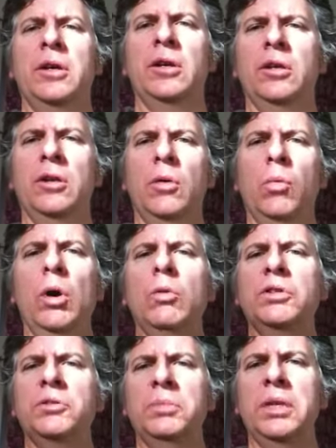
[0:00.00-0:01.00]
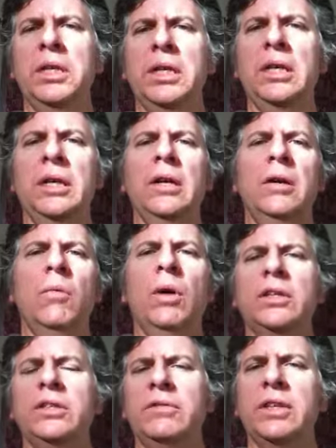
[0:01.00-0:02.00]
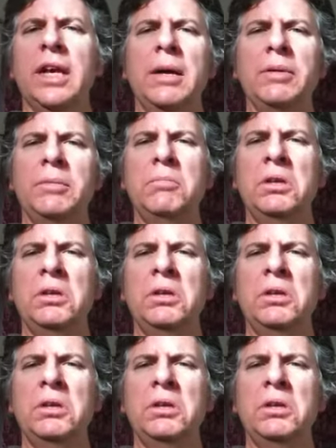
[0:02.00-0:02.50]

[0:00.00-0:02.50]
woe is me, why does everything happen to